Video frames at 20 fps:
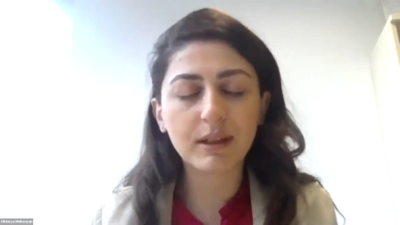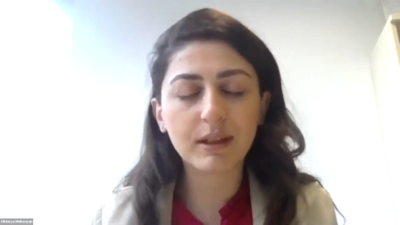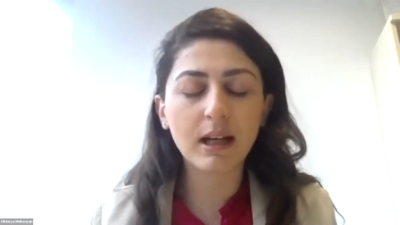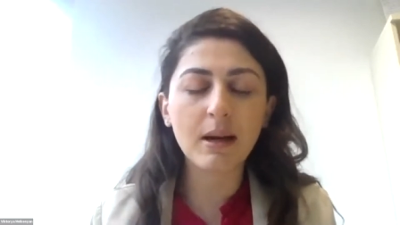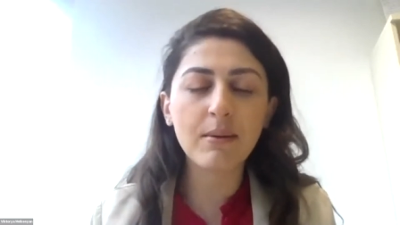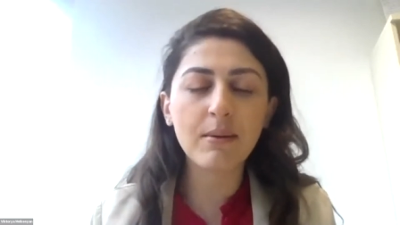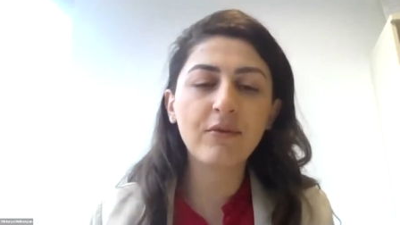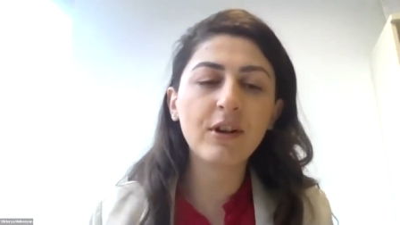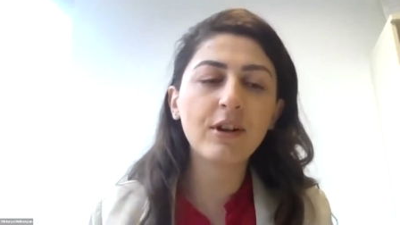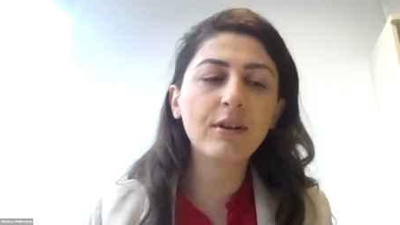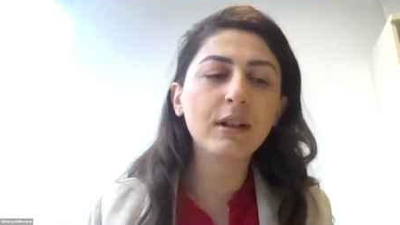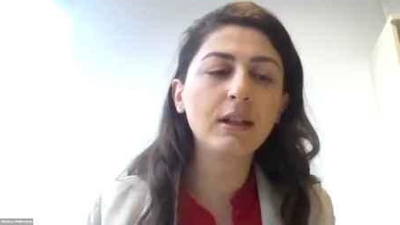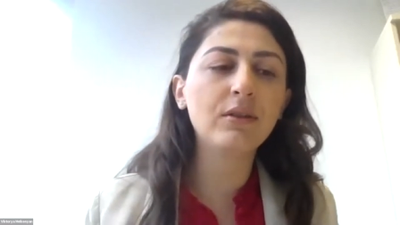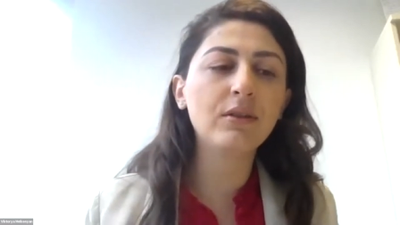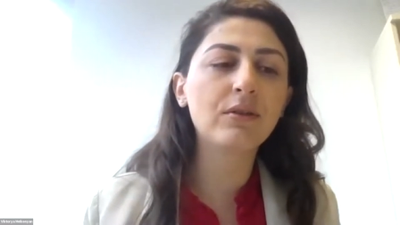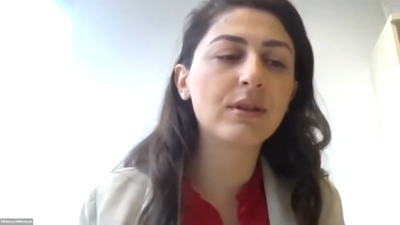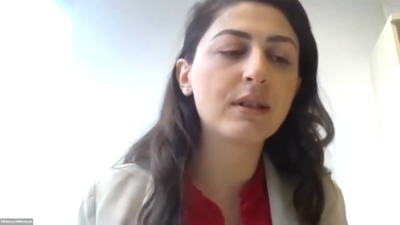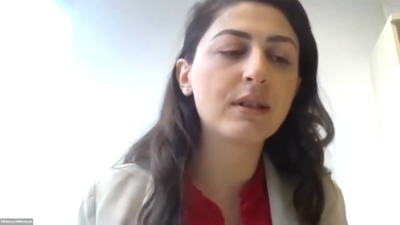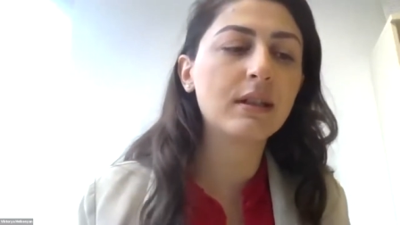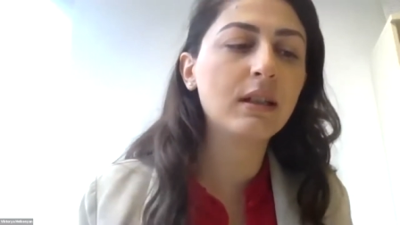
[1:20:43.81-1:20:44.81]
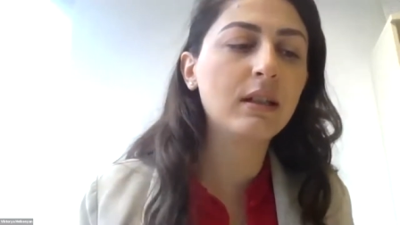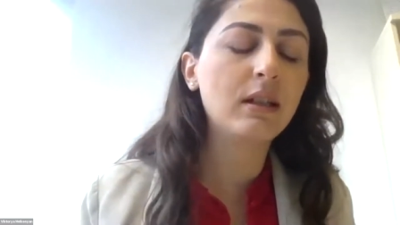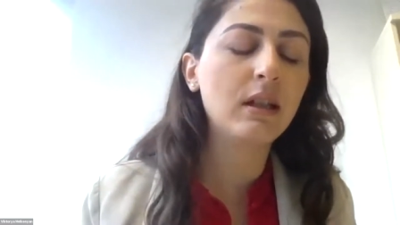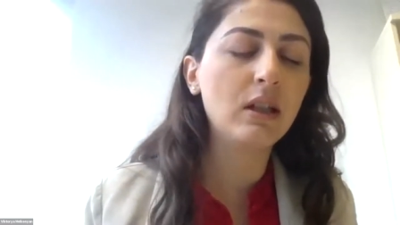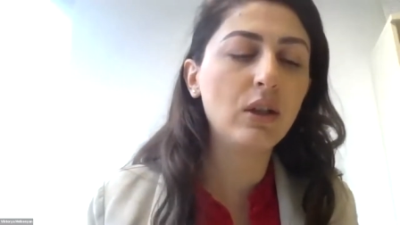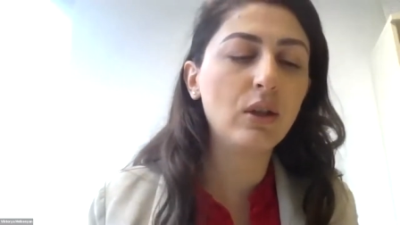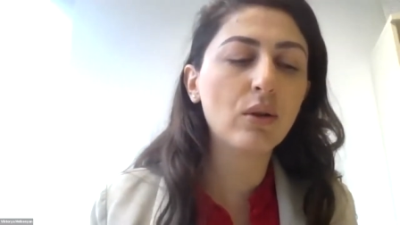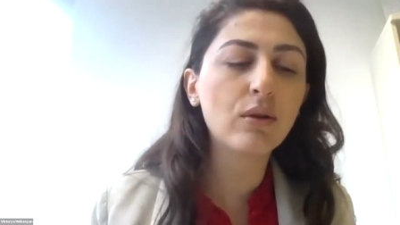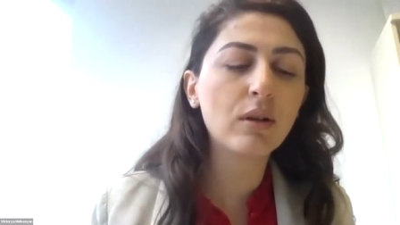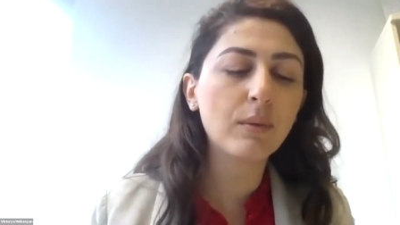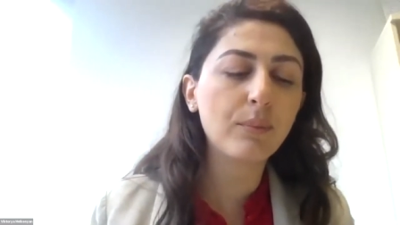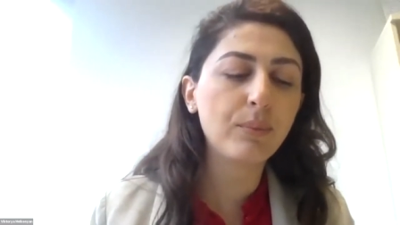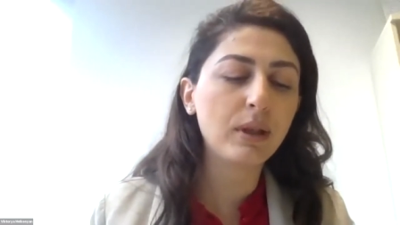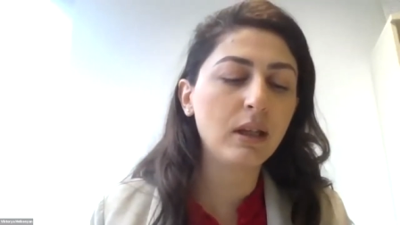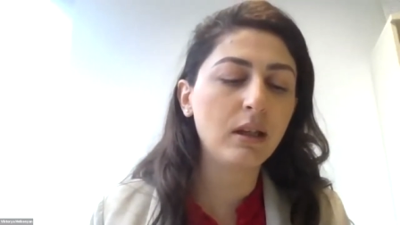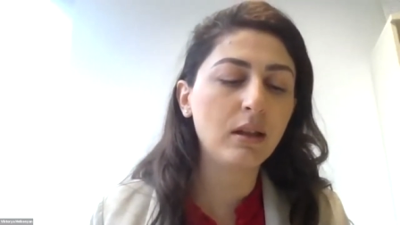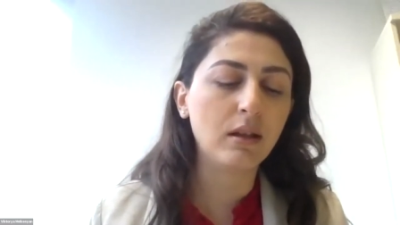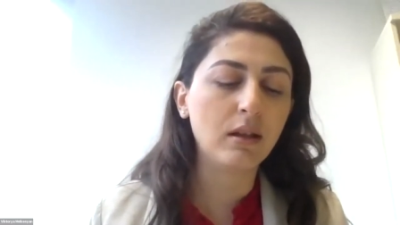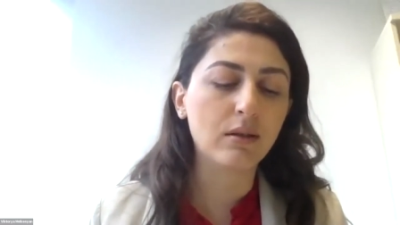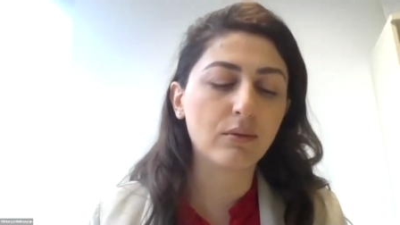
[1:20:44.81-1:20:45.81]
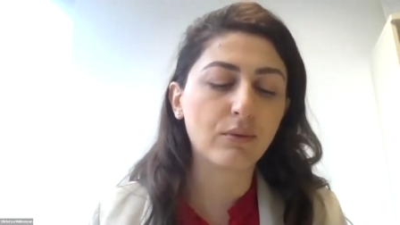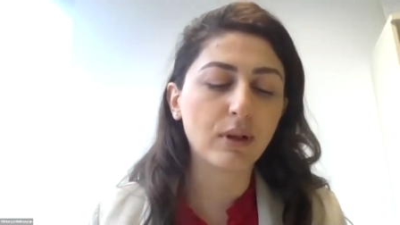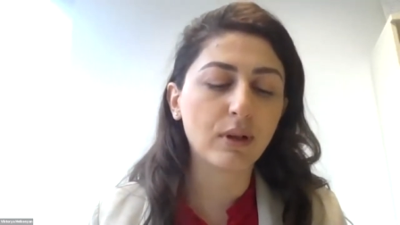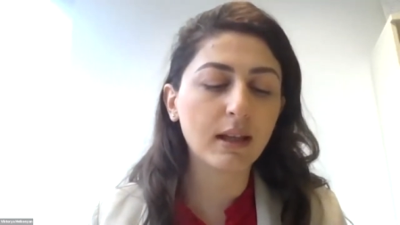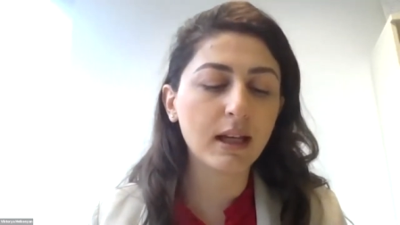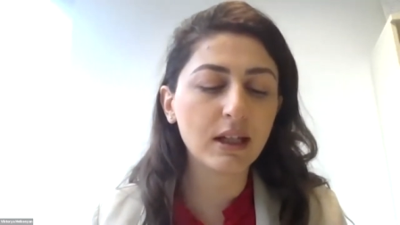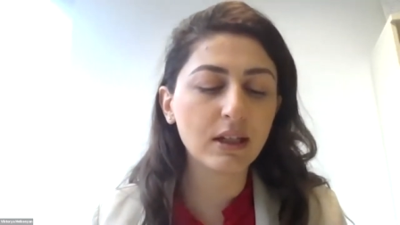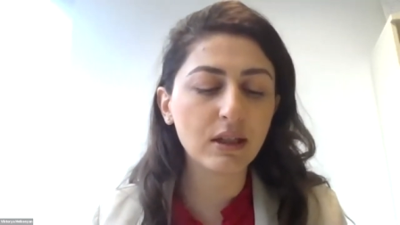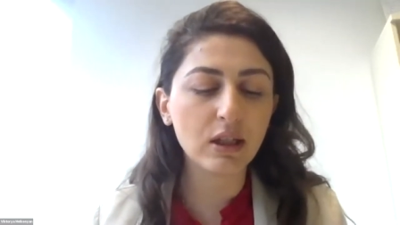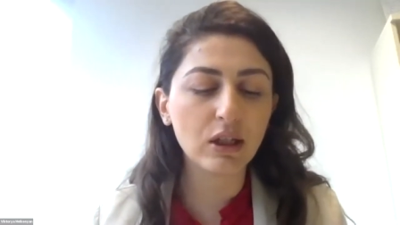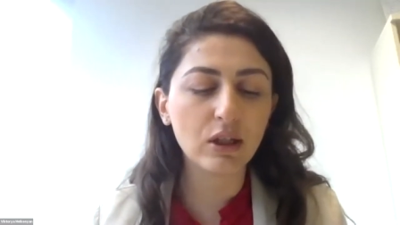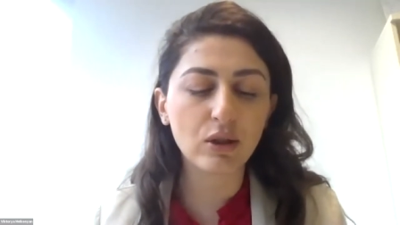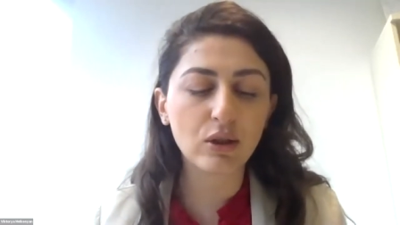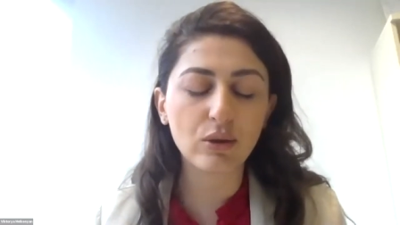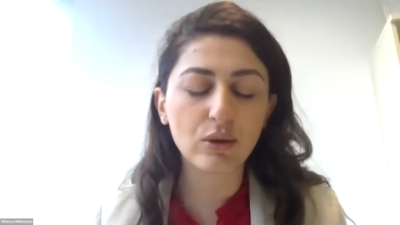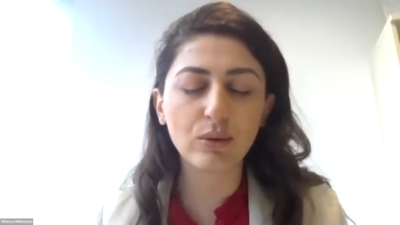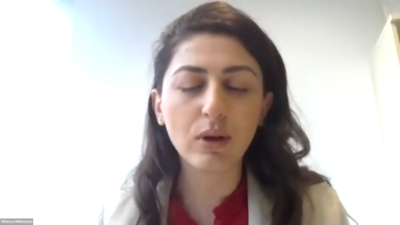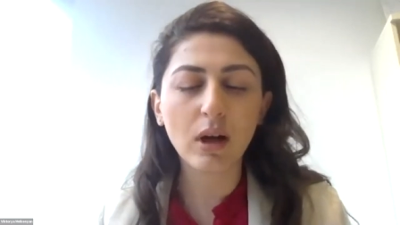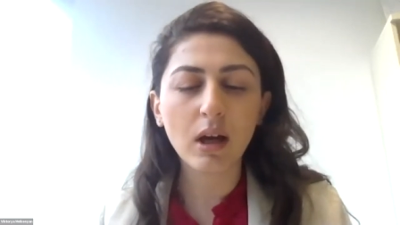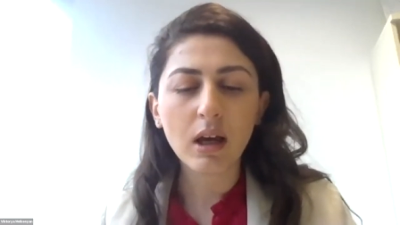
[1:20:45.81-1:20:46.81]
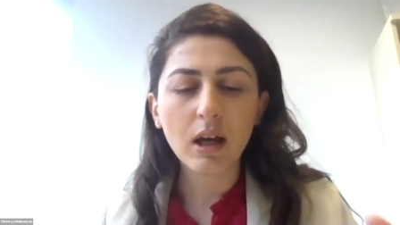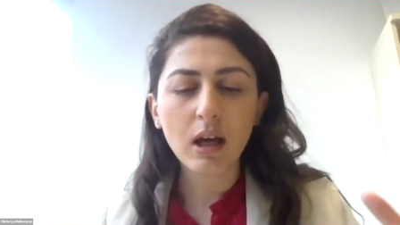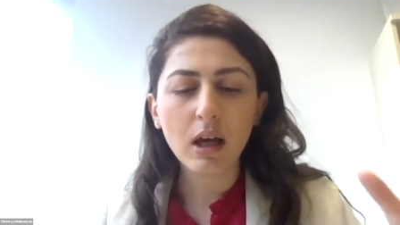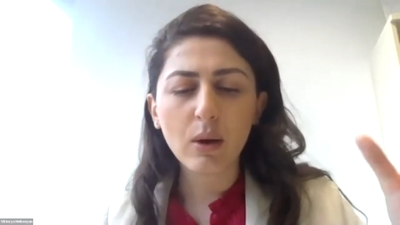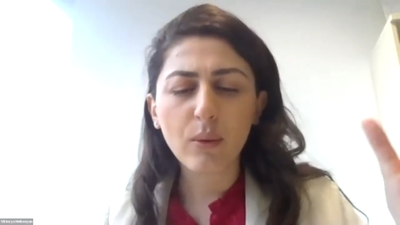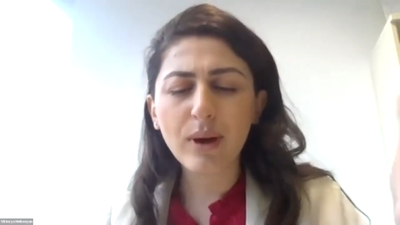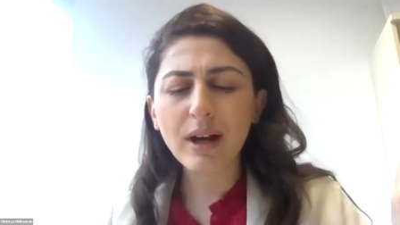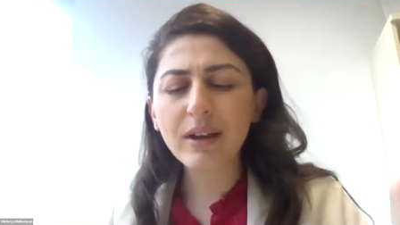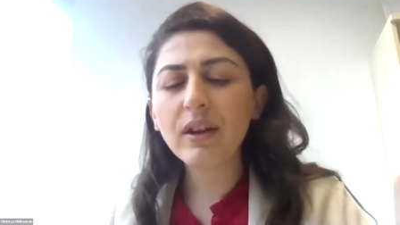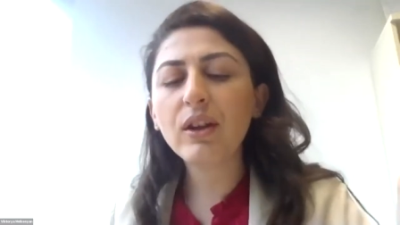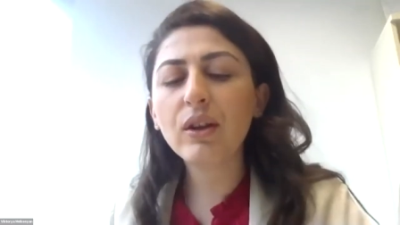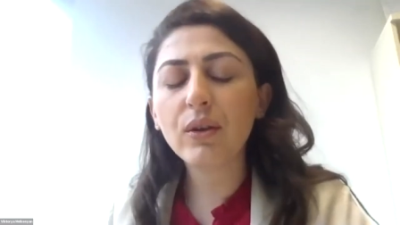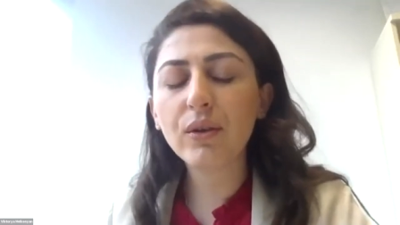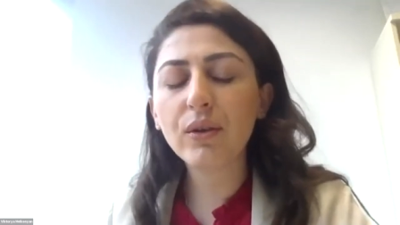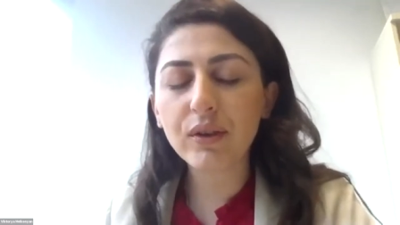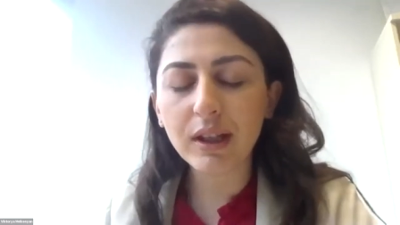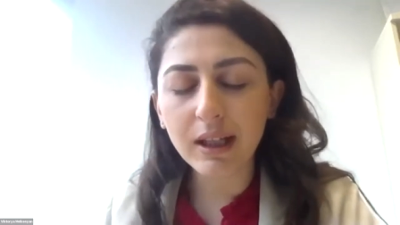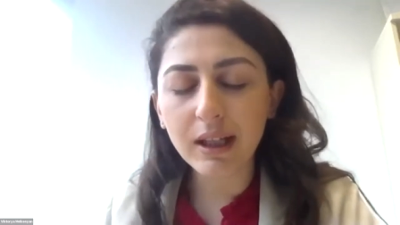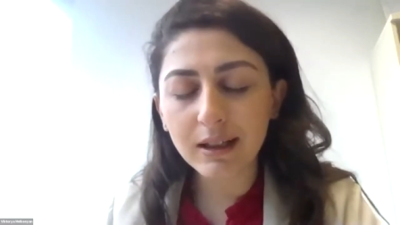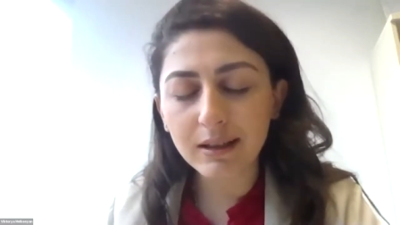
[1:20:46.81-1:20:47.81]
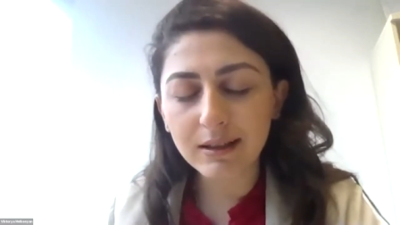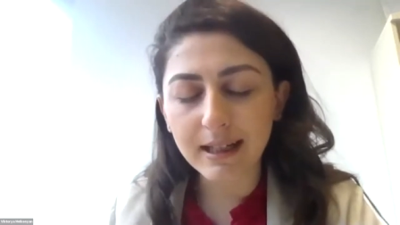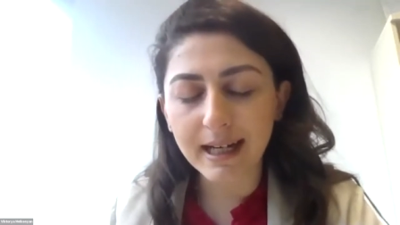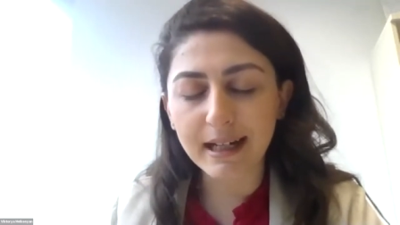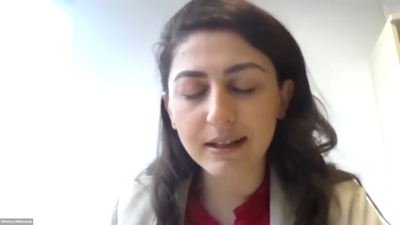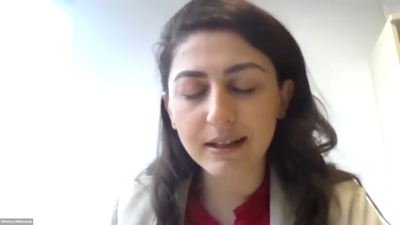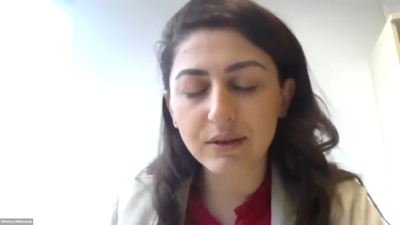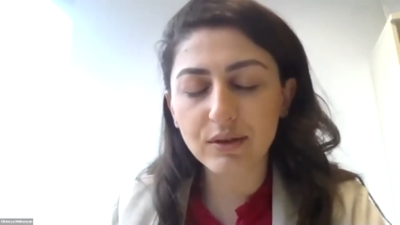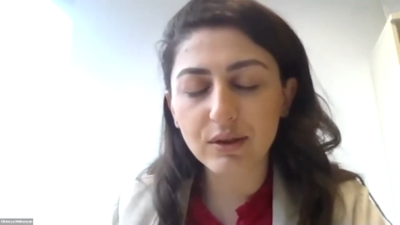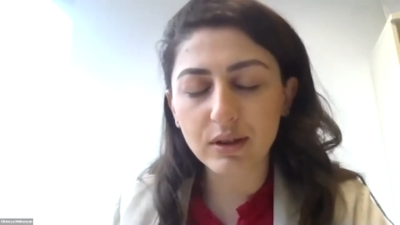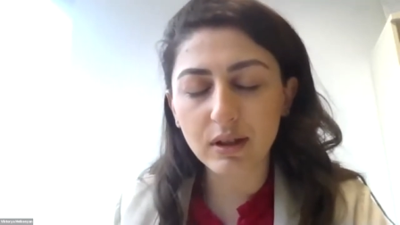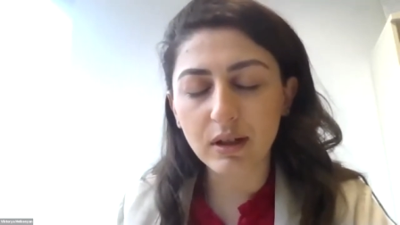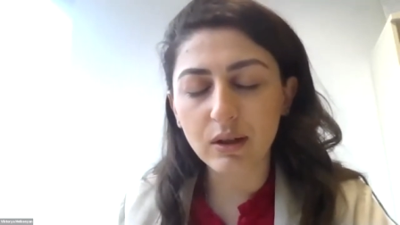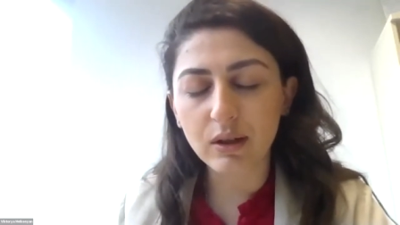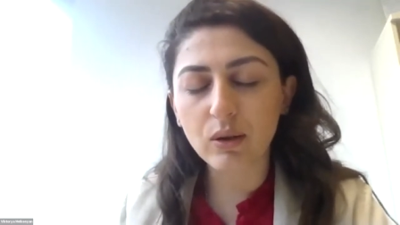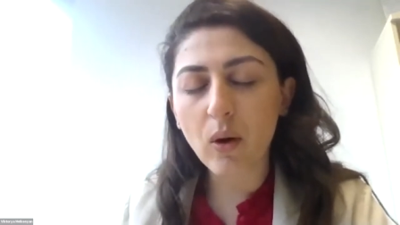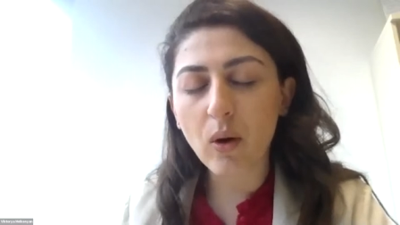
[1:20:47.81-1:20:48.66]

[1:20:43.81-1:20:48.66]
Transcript: But I'm very interested in your opinion related to whether you think that